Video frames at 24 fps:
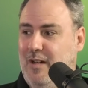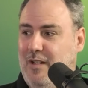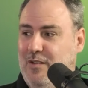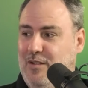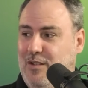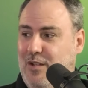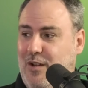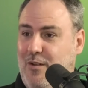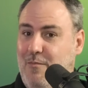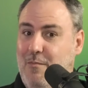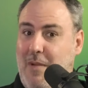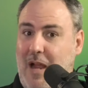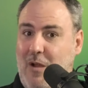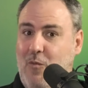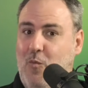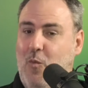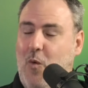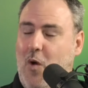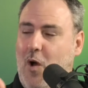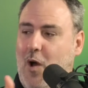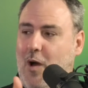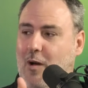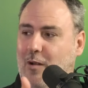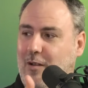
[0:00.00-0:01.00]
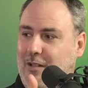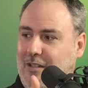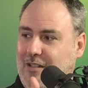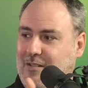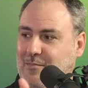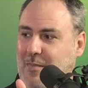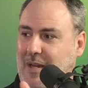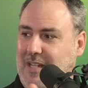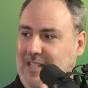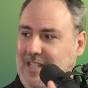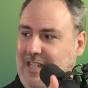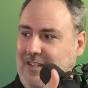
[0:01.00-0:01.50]
and so my wall
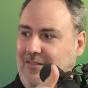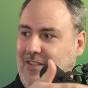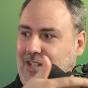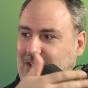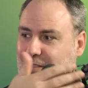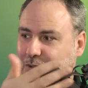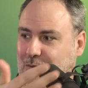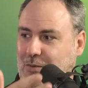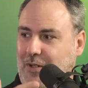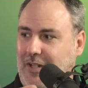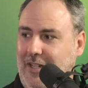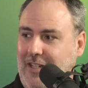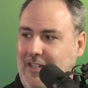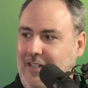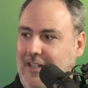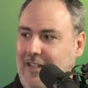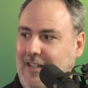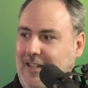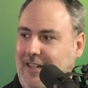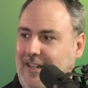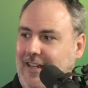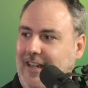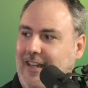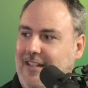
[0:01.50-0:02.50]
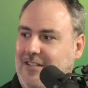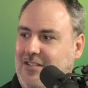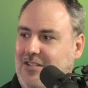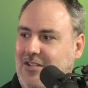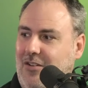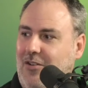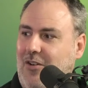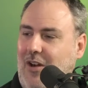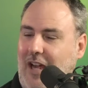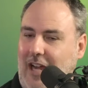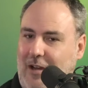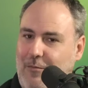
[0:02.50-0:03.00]
is my TV screen. And
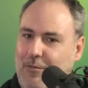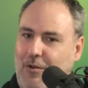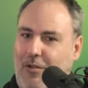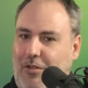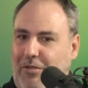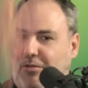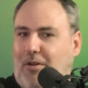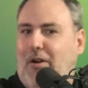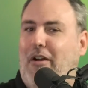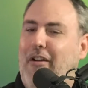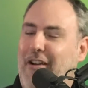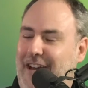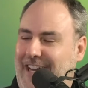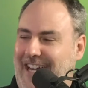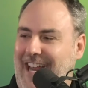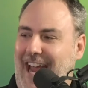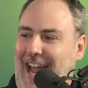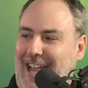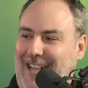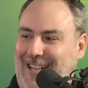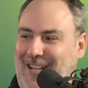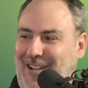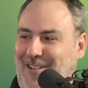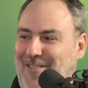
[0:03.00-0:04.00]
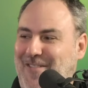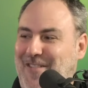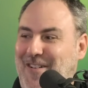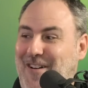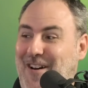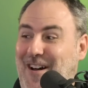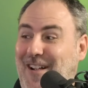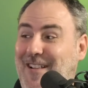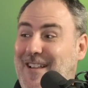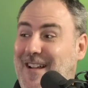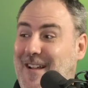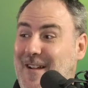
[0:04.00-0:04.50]
so I will throw it at the
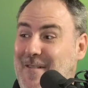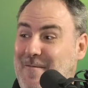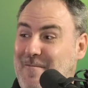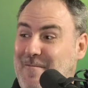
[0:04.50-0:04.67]
wall.